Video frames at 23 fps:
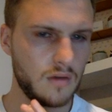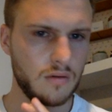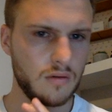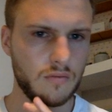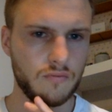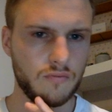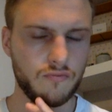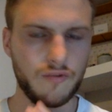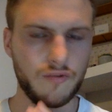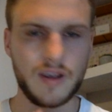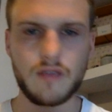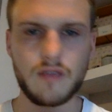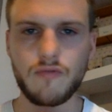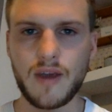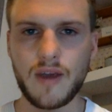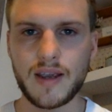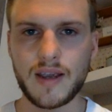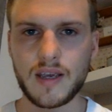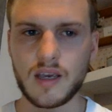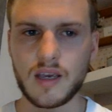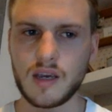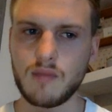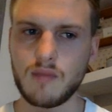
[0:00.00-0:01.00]

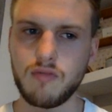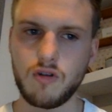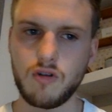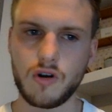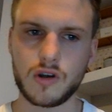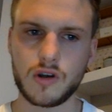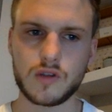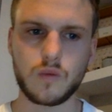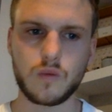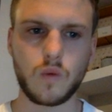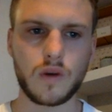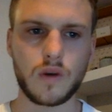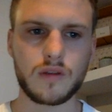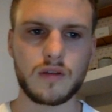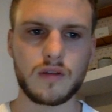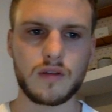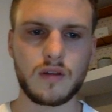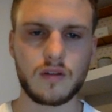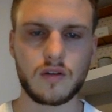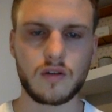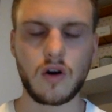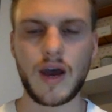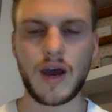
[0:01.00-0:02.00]
re-ranking a product once
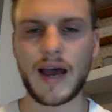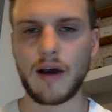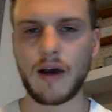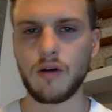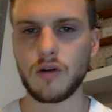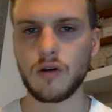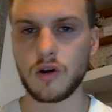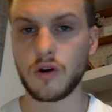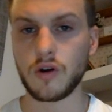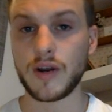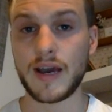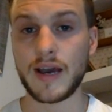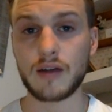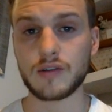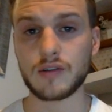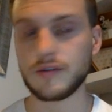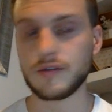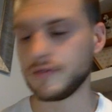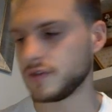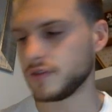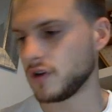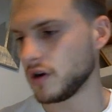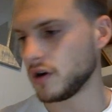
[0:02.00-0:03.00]
it's gone out of
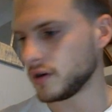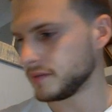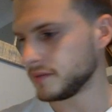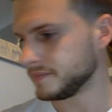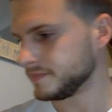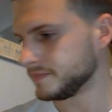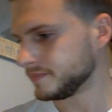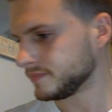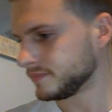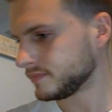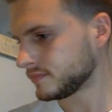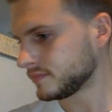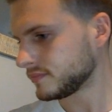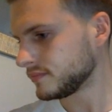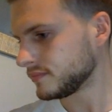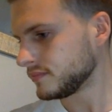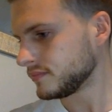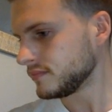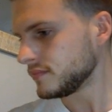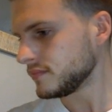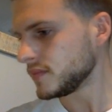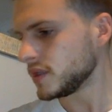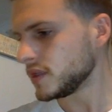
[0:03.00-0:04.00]
stock.
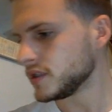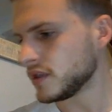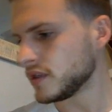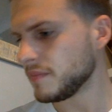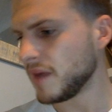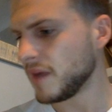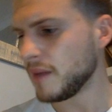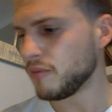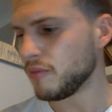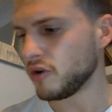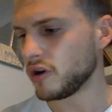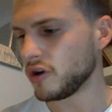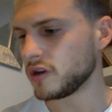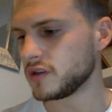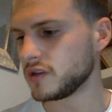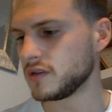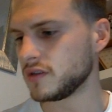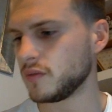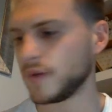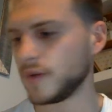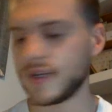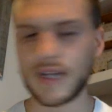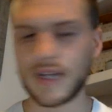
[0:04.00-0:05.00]
So my product
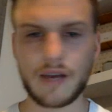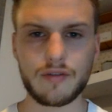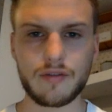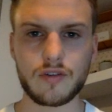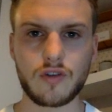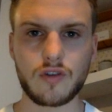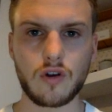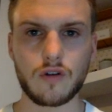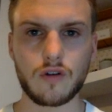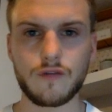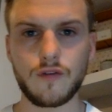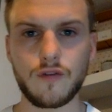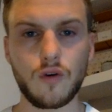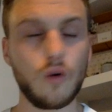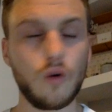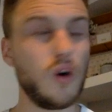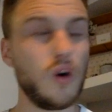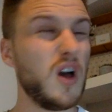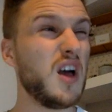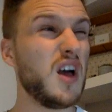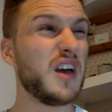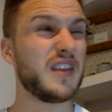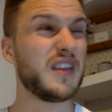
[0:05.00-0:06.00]
went out of stock for
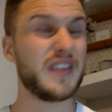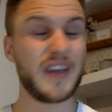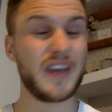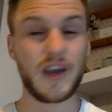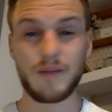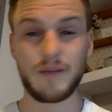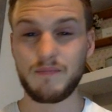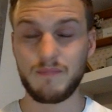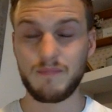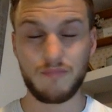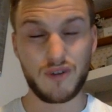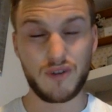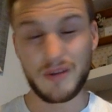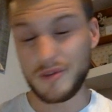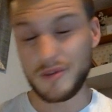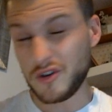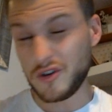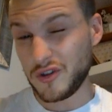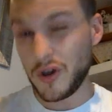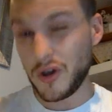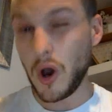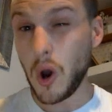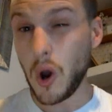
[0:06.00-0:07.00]
pretty
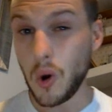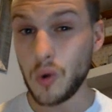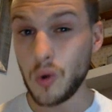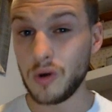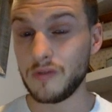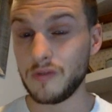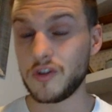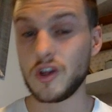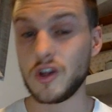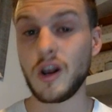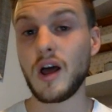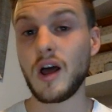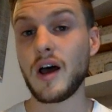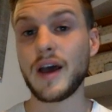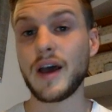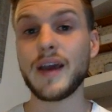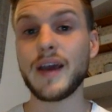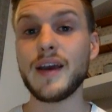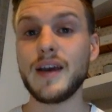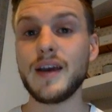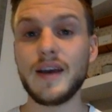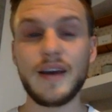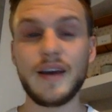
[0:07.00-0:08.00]
much the whole of July,
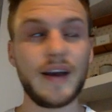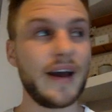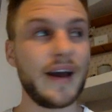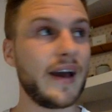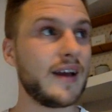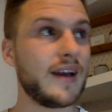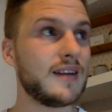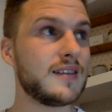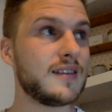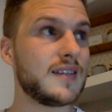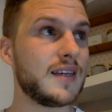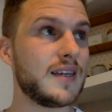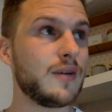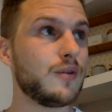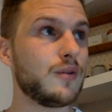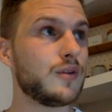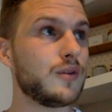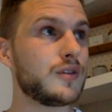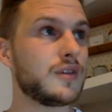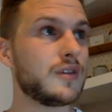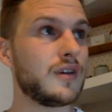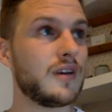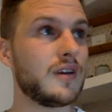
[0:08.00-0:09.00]
and it
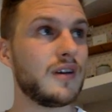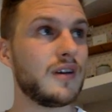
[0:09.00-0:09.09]
was